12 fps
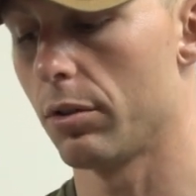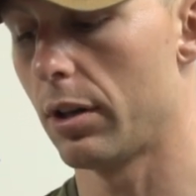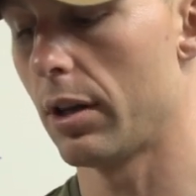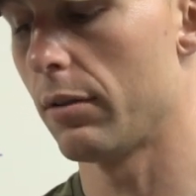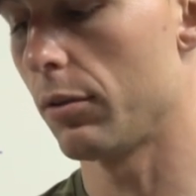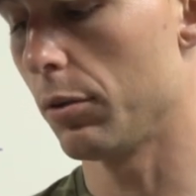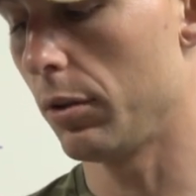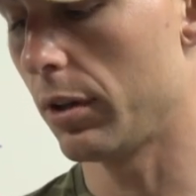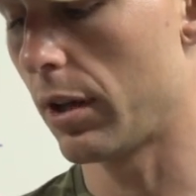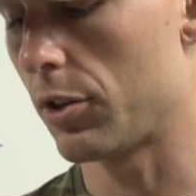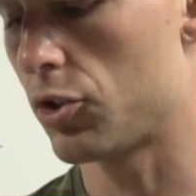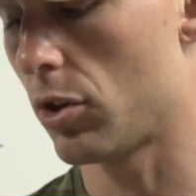They never really
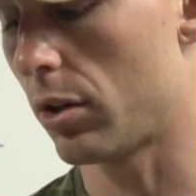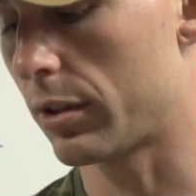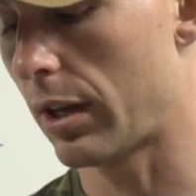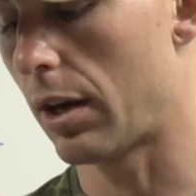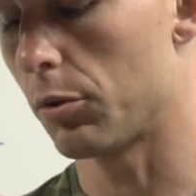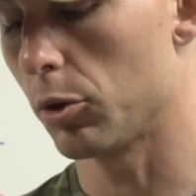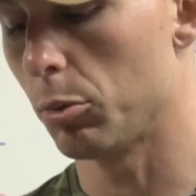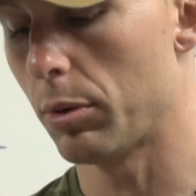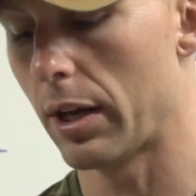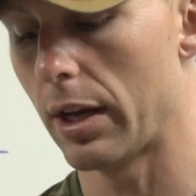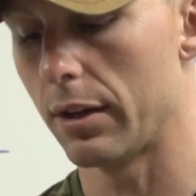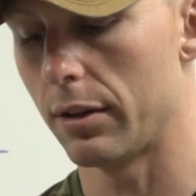got chunked out real
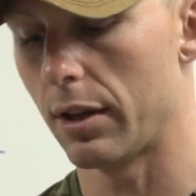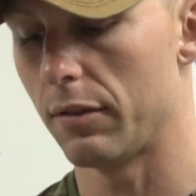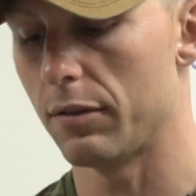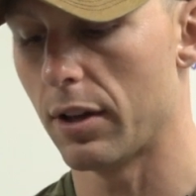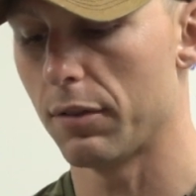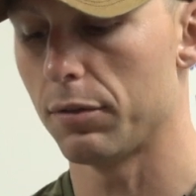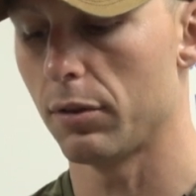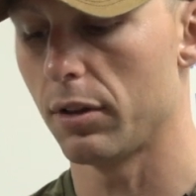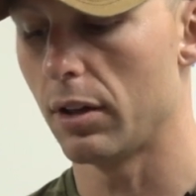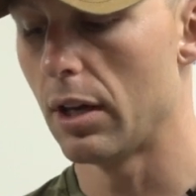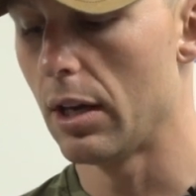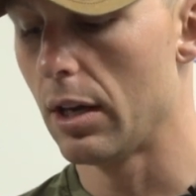bad. They've
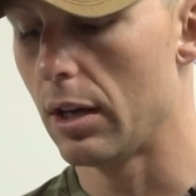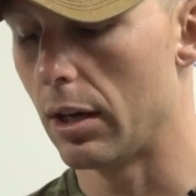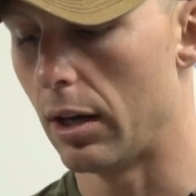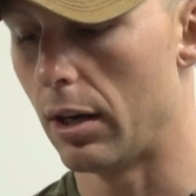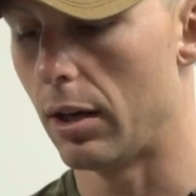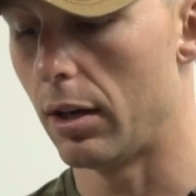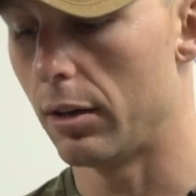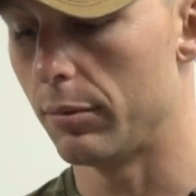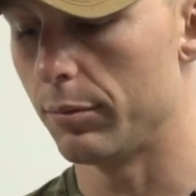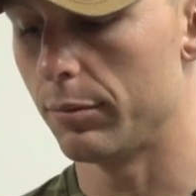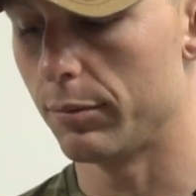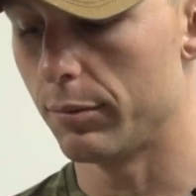definitely
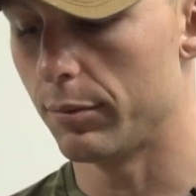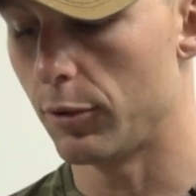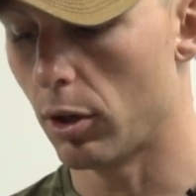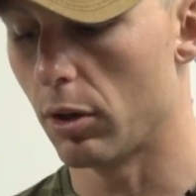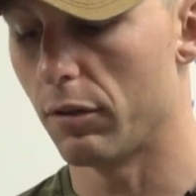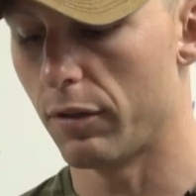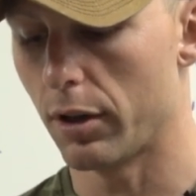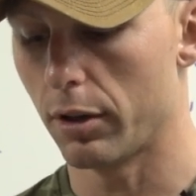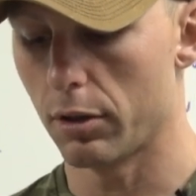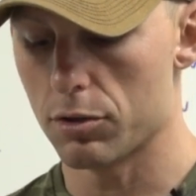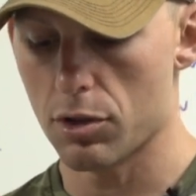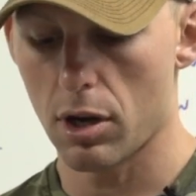done a very
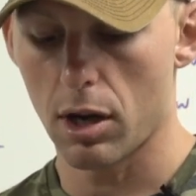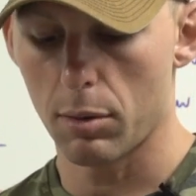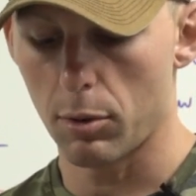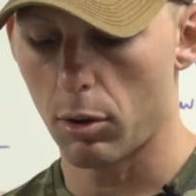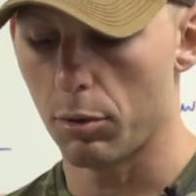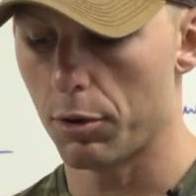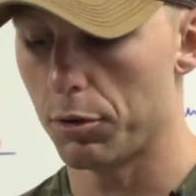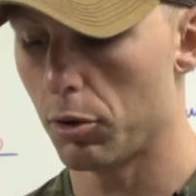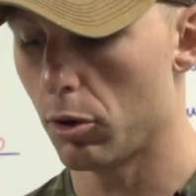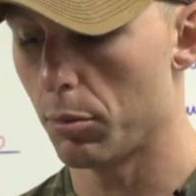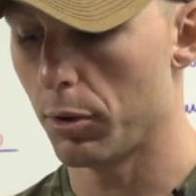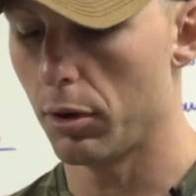good job on the
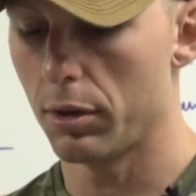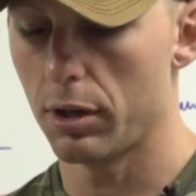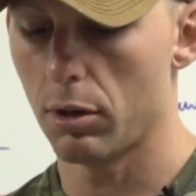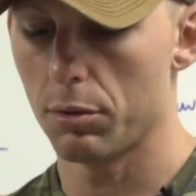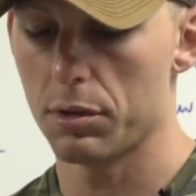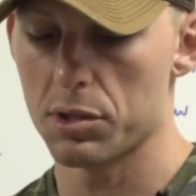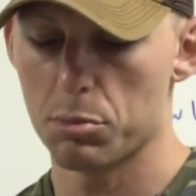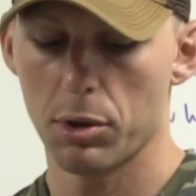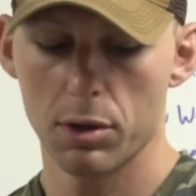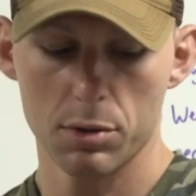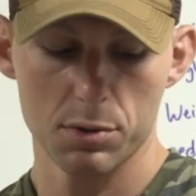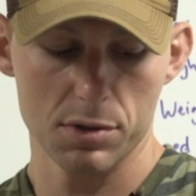durability on these
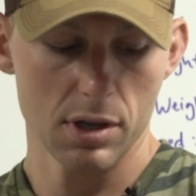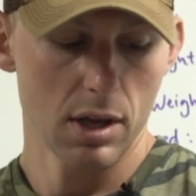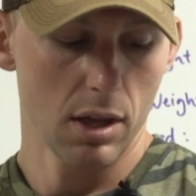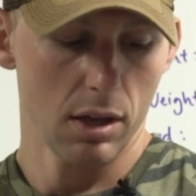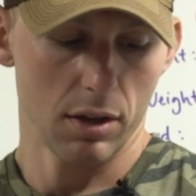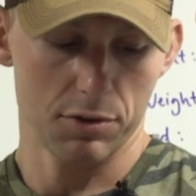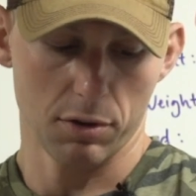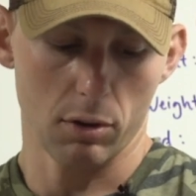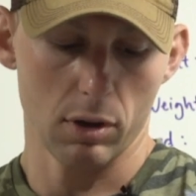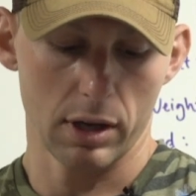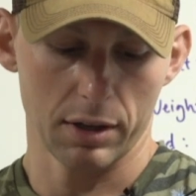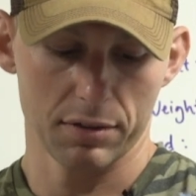bows.
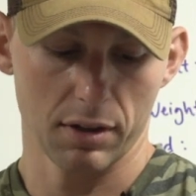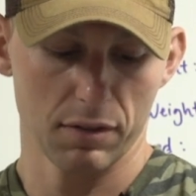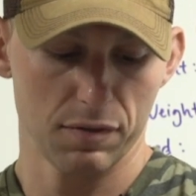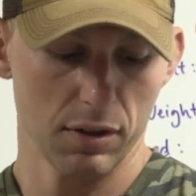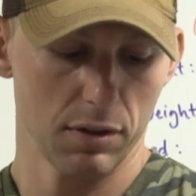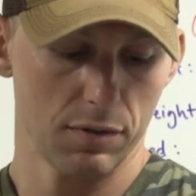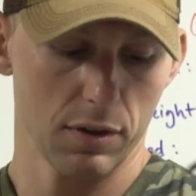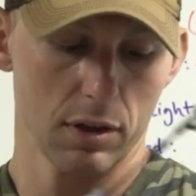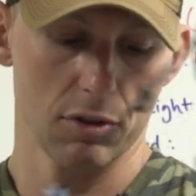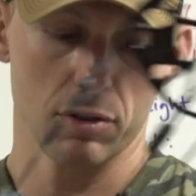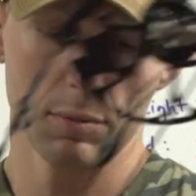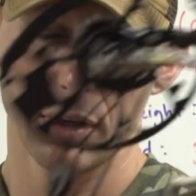So like I say, fit and
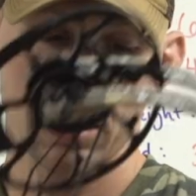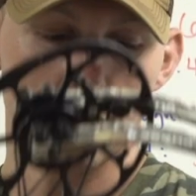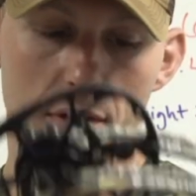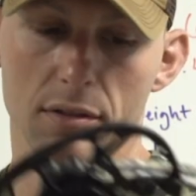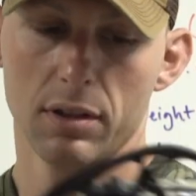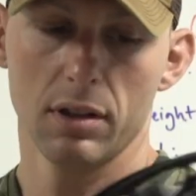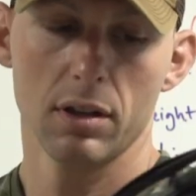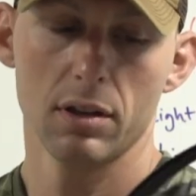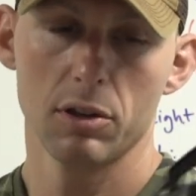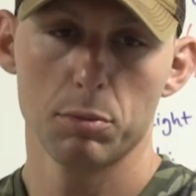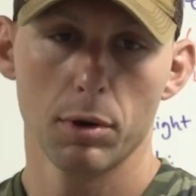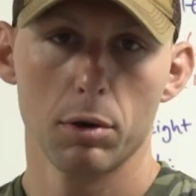finish, I'm gonna give it a 10.
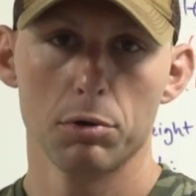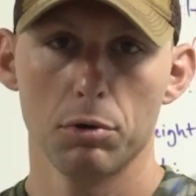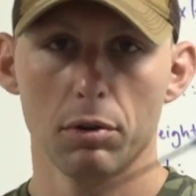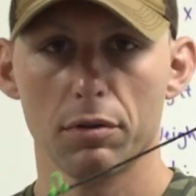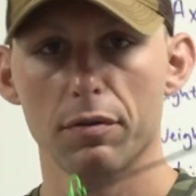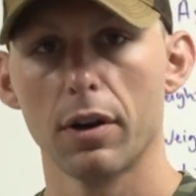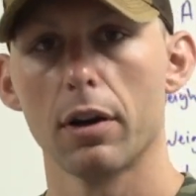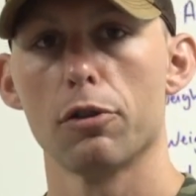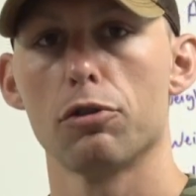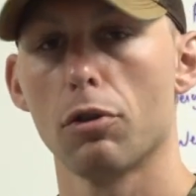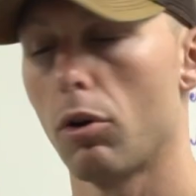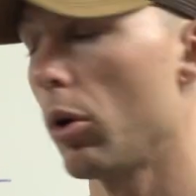These bows look very
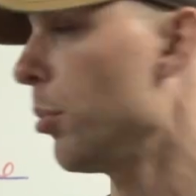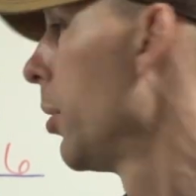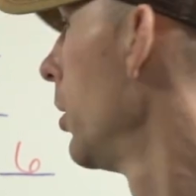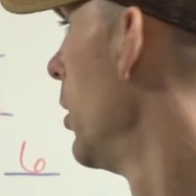sharp.